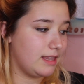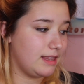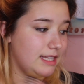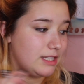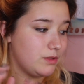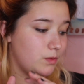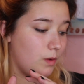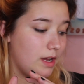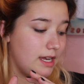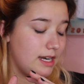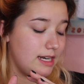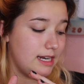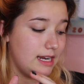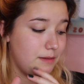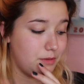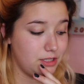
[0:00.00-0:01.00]
This
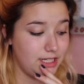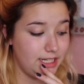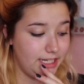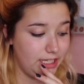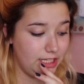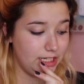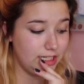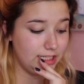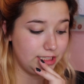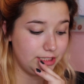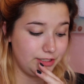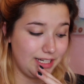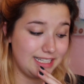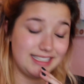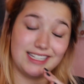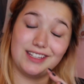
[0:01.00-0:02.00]
one in particular, you
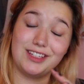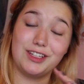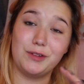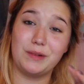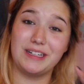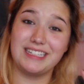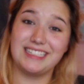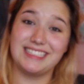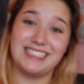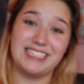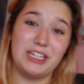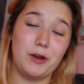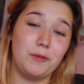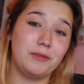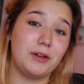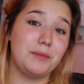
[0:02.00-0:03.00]
guys said that you wanted to see
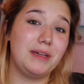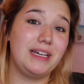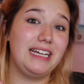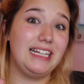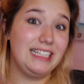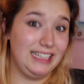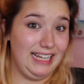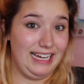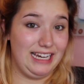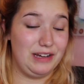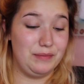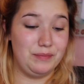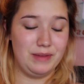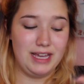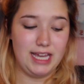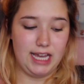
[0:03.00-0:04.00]
homecoming
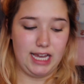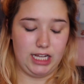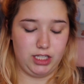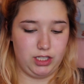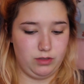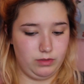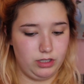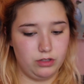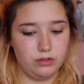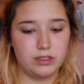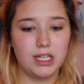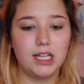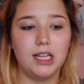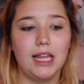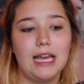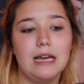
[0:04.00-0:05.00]
glam, and so when you
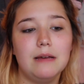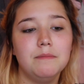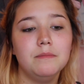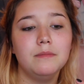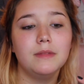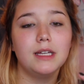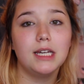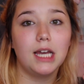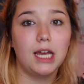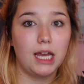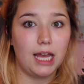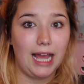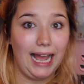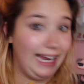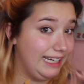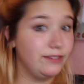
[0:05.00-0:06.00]
say glam,
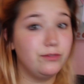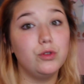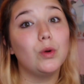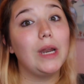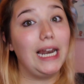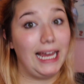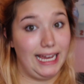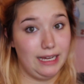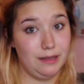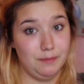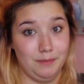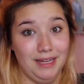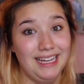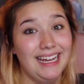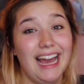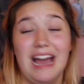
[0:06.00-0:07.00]
I give you
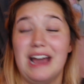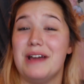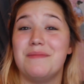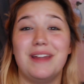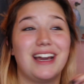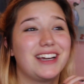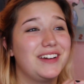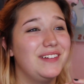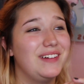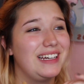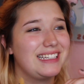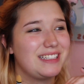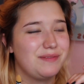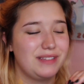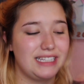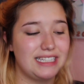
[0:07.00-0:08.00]
glam. I'm not going
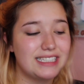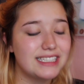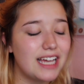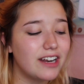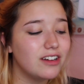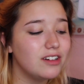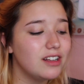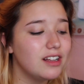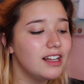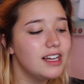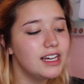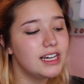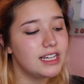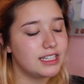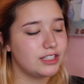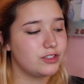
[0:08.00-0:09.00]
something subtle.
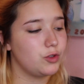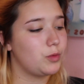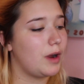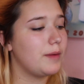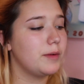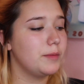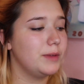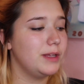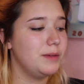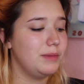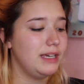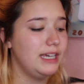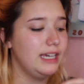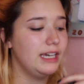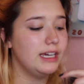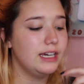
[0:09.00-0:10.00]
This will probably
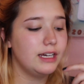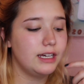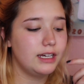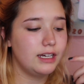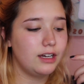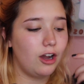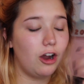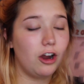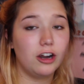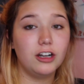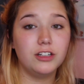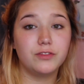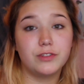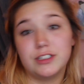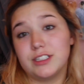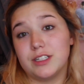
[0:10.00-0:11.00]
be
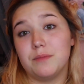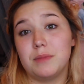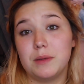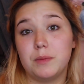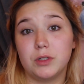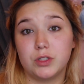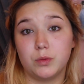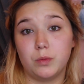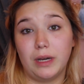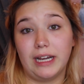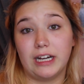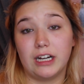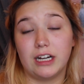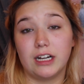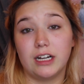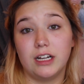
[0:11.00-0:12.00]
hard for some people to
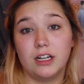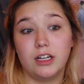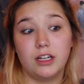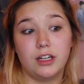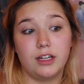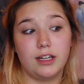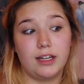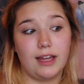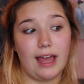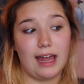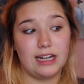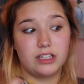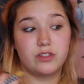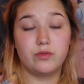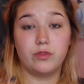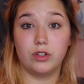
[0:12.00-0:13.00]
wear at
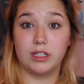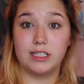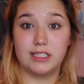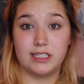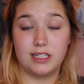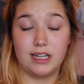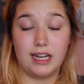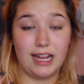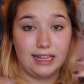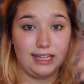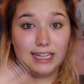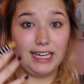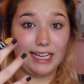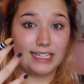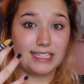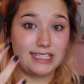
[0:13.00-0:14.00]
its fullest
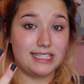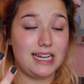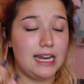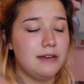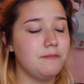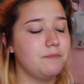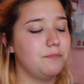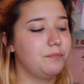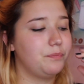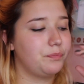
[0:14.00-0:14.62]
extent,